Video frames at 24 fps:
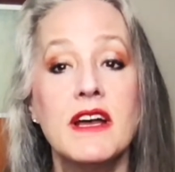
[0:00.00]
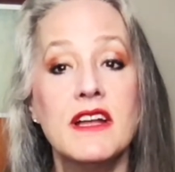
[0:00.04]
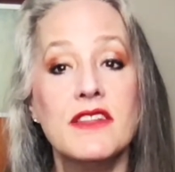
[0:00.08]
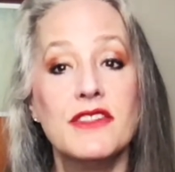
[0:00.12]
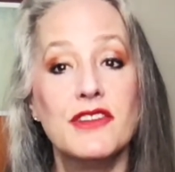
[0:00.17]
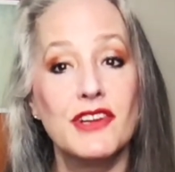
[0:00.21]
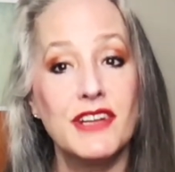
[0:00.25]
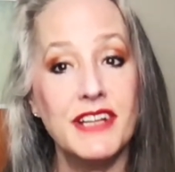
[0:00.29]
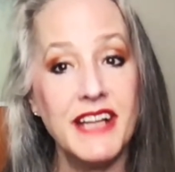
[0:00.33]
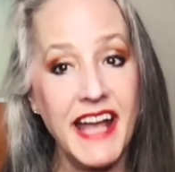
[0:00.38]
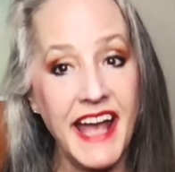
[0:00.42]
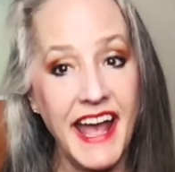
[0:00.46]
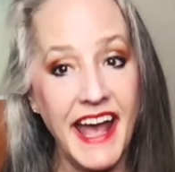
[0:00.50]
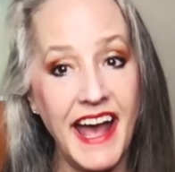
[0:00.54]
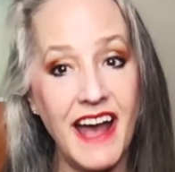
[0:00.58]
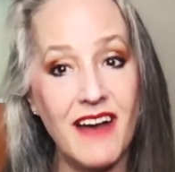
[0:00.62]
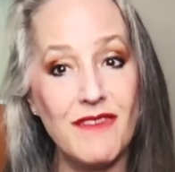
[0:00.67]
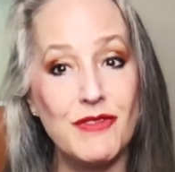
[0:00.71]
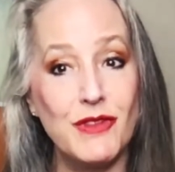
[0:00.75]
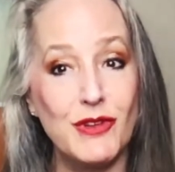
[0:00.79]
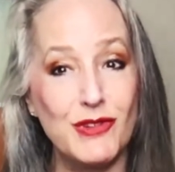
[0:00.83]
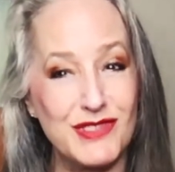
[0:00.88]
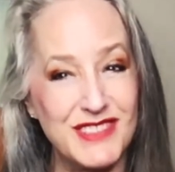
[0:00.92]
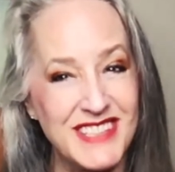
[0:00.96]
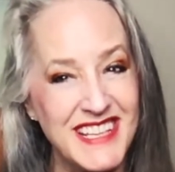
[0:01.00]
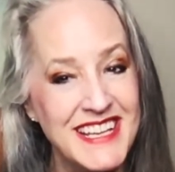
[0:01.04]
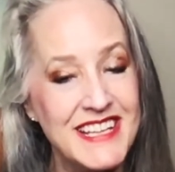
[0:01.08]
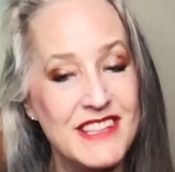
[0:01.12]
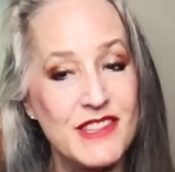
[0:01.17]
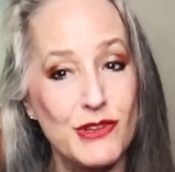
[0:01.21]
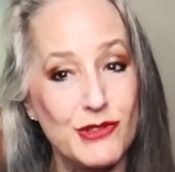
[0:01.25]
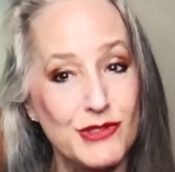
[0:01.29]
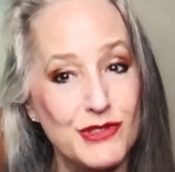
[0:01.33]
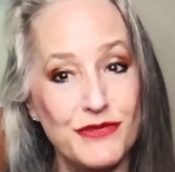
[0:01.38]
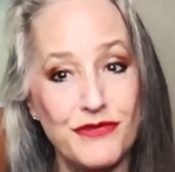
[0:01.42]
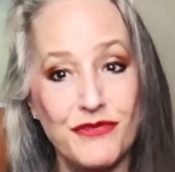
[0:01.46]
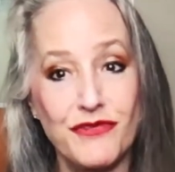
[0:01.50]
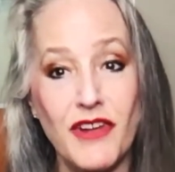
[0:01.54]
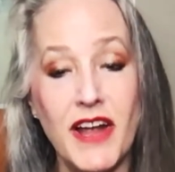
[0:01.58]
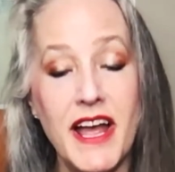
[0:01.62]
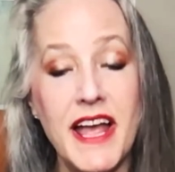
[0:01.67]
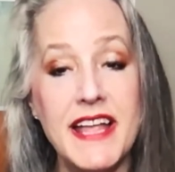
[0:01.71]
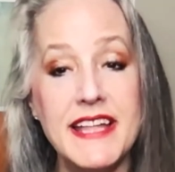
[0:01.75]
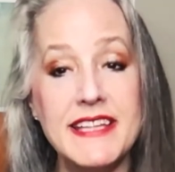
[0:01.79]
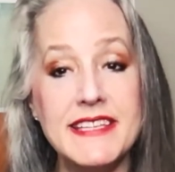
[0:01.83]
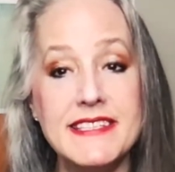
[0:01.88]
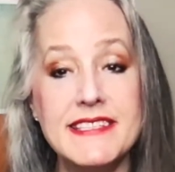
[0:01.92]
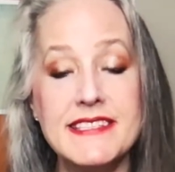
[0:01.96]
They're going to have those
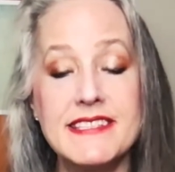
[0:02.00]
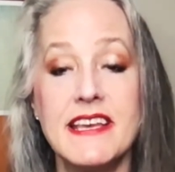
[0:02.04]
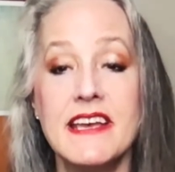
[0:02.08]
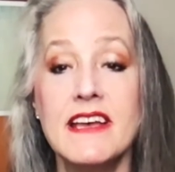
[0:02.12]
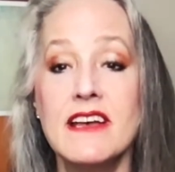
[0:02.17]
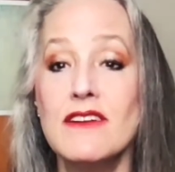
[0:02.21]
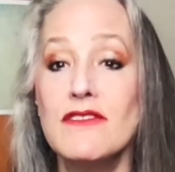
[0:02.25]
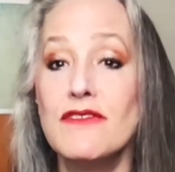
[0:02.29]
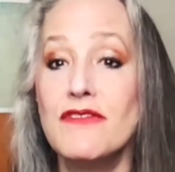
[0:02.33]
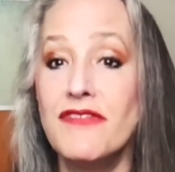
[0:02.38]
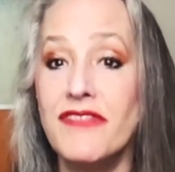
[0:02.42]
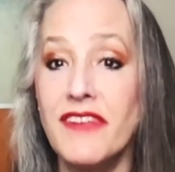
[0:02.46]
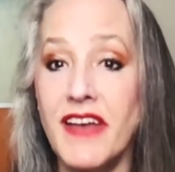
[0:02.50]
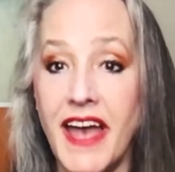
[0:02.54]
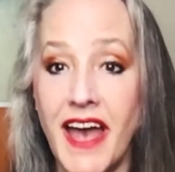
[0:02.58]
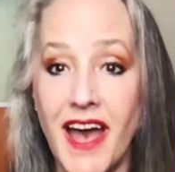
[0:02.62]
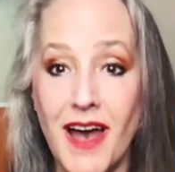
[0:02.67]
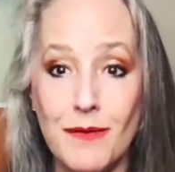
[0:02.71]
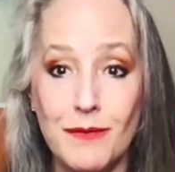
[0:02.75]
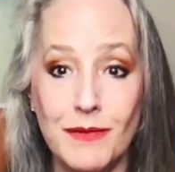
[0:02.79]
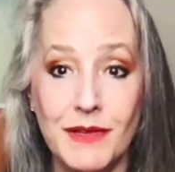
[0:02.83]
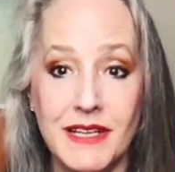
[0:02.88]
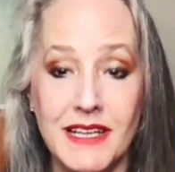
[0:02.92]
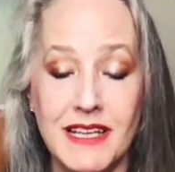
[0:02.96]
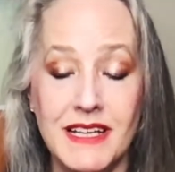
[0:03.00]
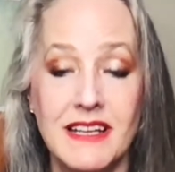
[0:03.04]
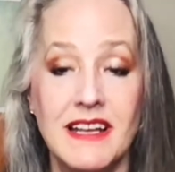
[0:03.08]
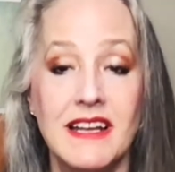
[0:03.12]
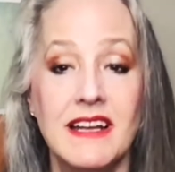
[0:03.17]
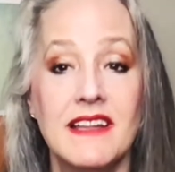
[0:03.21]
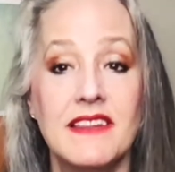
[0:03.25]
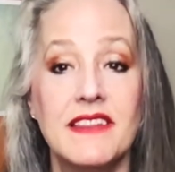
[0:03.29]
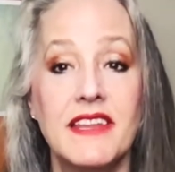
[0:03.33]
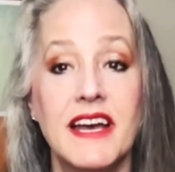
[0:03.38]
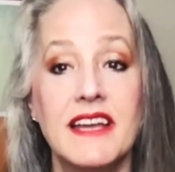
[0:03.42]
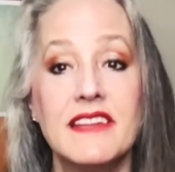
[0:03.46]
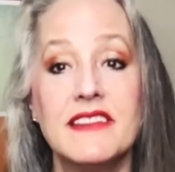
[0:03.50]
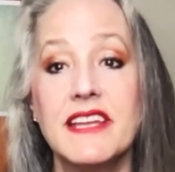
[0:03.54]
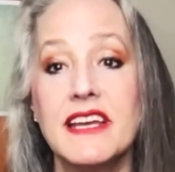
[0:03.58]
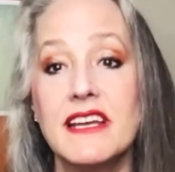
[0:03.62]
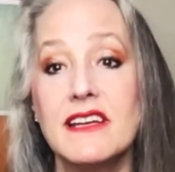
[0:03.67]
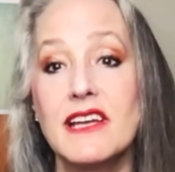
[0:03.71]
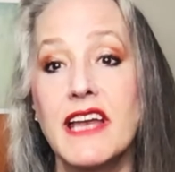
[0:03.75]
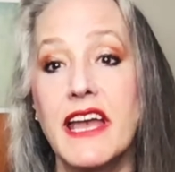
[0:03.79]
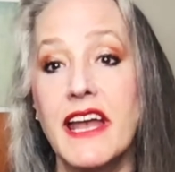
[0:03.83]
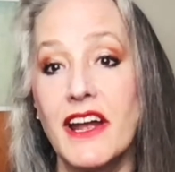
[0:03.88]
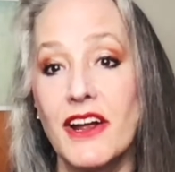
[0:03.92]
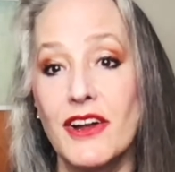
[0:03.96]
friends, family that they
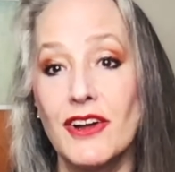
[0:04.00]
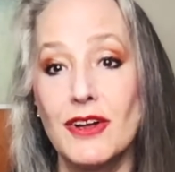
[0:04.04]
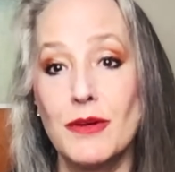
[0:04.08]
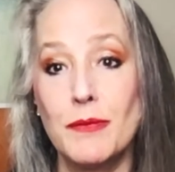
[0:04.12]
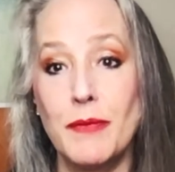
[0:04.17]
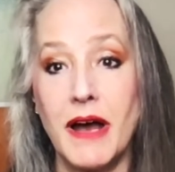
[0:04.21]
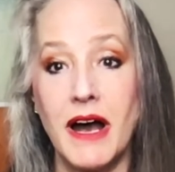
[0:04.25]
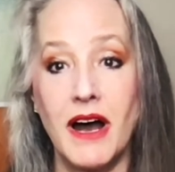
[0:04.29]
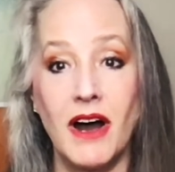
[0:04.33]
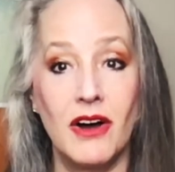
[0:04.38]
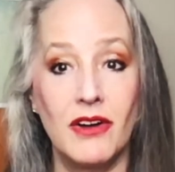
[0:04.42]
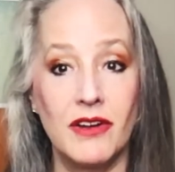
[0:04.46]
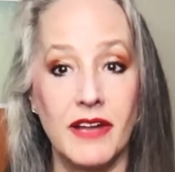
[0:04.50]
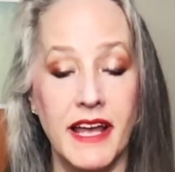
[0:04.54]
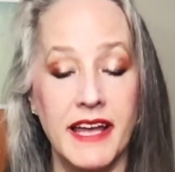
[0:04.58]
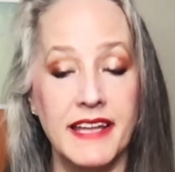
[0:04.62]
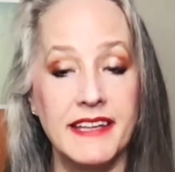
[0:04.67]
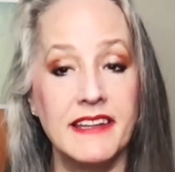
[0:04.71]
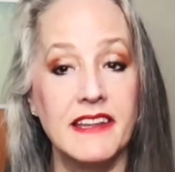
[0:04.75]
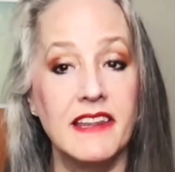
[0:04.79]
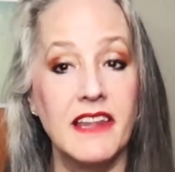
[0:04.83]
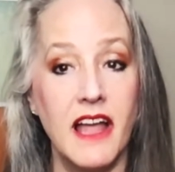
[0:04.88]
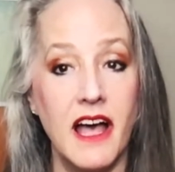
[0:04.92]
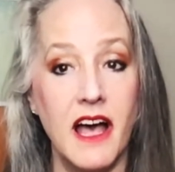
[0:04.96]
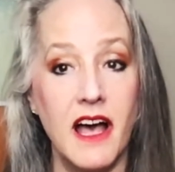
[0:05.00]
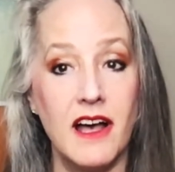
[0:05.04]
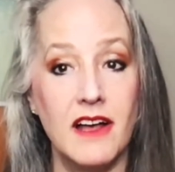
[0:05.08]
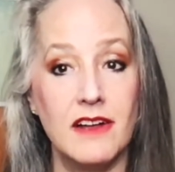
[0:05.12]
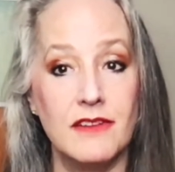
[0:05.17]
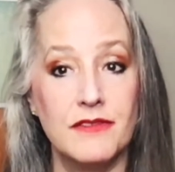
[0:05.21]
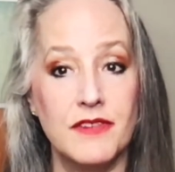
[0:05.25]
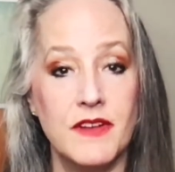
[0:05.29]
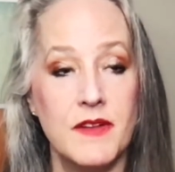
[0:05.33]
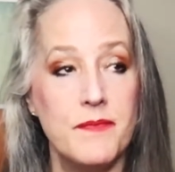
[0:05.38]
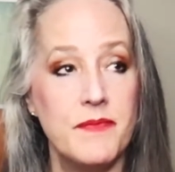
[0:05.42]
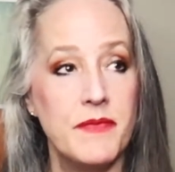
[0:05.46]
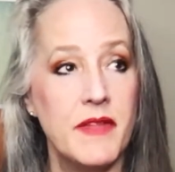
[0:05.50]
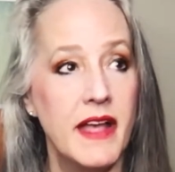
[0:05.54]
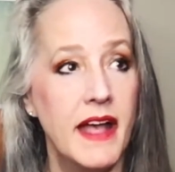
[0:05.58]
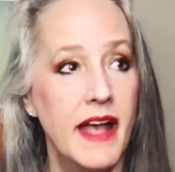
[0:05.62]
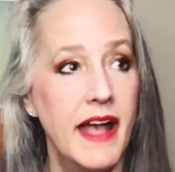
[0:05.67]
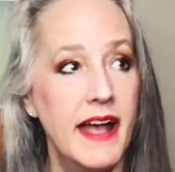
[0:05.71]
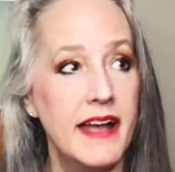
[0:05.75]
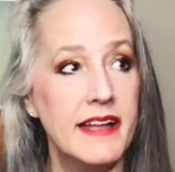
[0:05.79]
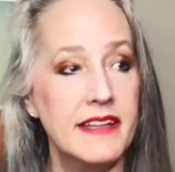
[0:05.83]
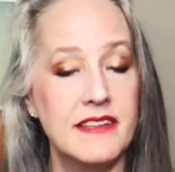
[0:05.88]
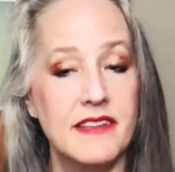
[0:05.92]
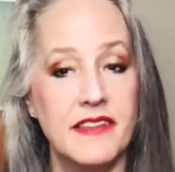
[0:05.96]
care about and love,
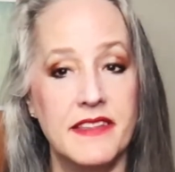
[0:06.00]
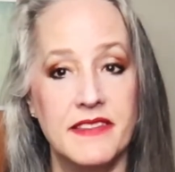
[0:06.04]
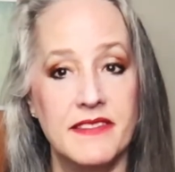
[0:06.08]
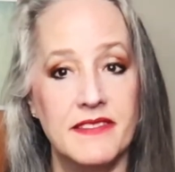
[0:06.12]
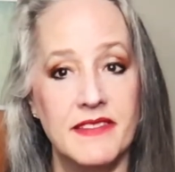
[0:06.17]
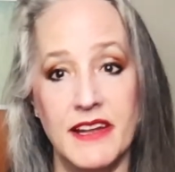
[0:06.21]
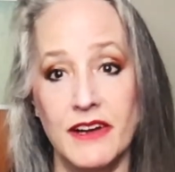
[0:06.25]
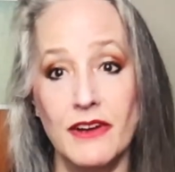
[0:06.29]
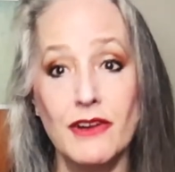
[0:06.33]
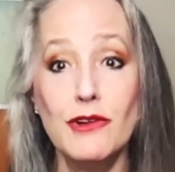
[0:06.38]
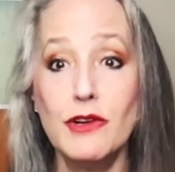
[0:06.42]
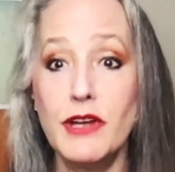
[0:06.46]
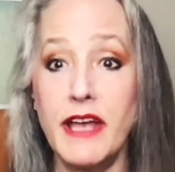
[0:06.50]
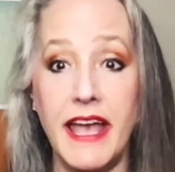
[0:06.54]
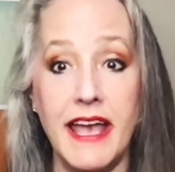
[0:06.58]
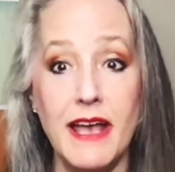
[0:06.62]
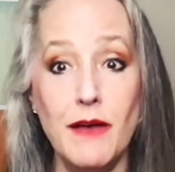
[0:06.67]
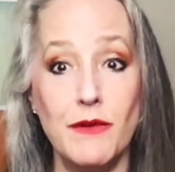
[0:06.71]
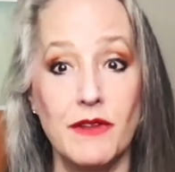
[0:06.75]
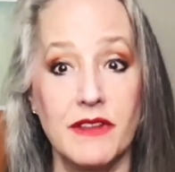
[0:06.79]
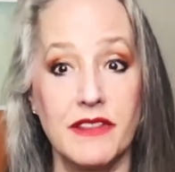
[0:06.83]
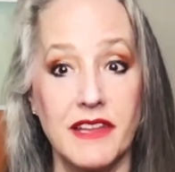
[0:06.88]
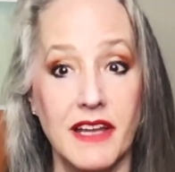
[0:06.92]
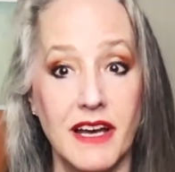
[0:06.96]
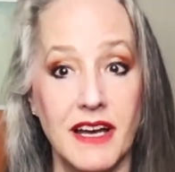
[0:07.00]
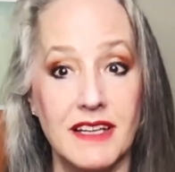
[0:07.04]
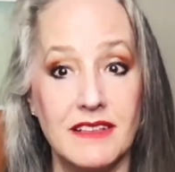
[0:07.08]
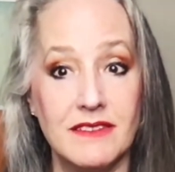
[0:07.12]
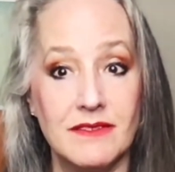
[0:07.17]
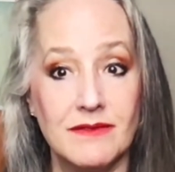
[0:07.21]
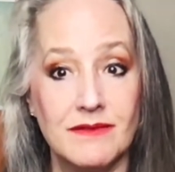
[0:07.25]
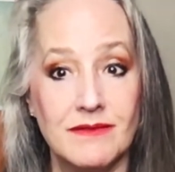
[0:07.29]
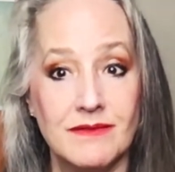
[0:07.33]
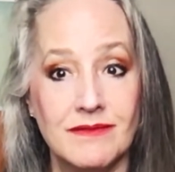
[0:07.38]
and they're okay with that.